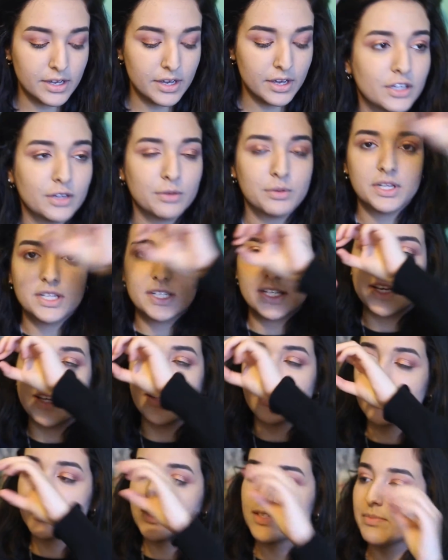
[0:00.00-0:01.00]
So I'm going to
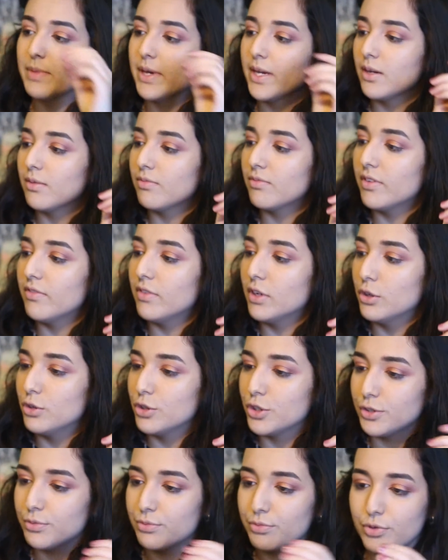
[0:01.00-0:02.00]
take this Makeup
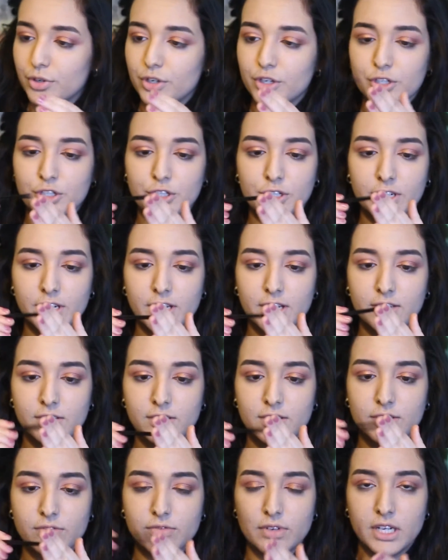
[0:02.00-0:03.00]
Revolution brush, and it has
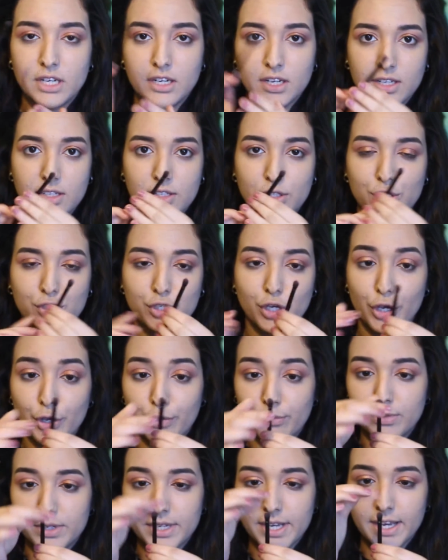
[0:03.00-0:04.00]
this really nice
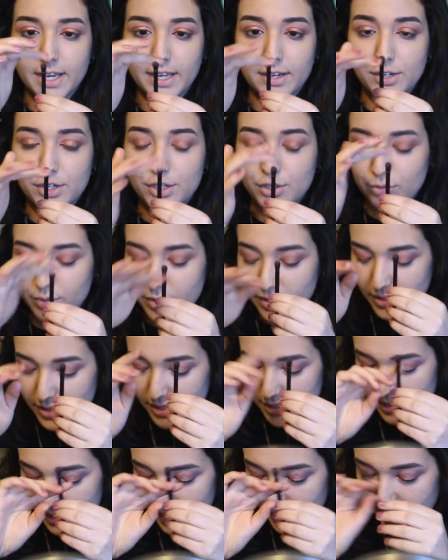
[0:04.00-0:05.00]
domed end to it
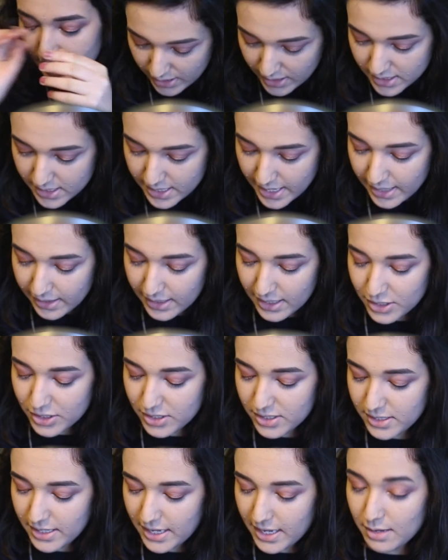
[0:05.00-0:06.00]
this side. I'm going to take that
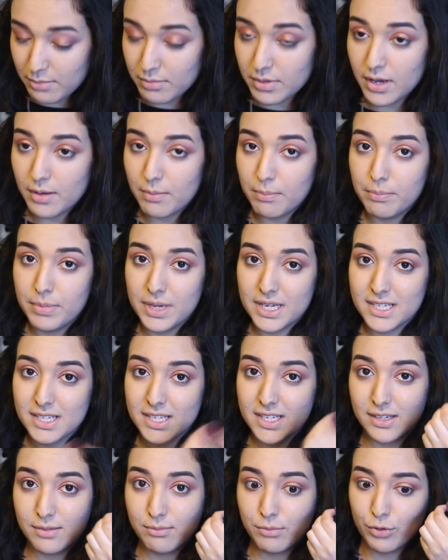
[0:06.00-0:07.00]
same
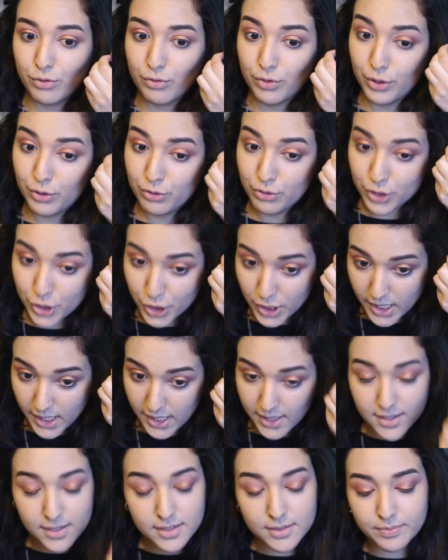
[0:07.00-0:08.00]
Bitten Maroon
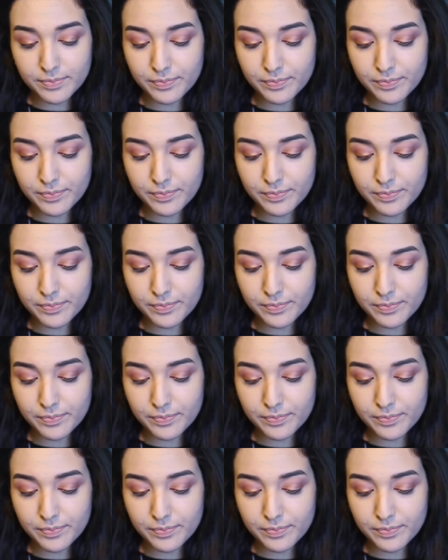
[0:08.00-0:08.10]
shade,